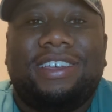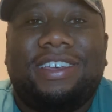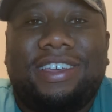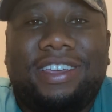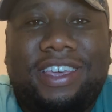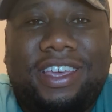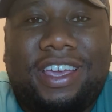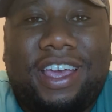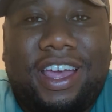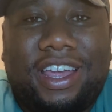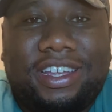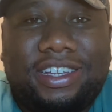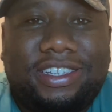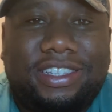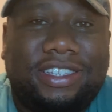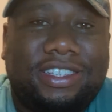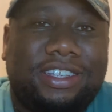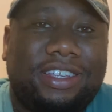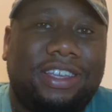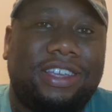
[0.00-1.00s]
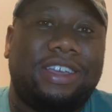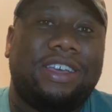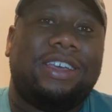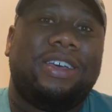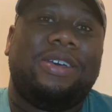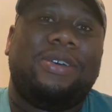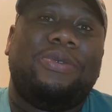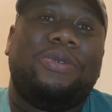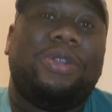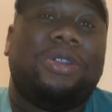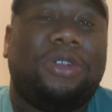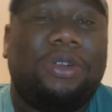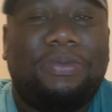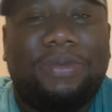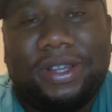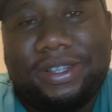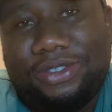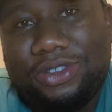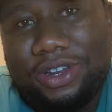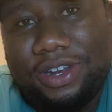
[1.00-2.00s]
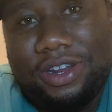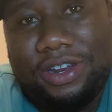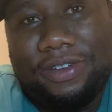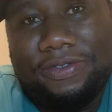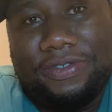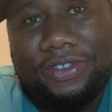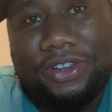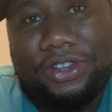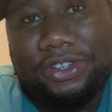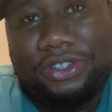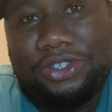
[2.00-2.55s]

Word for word: Hey guys, welcome back to another video.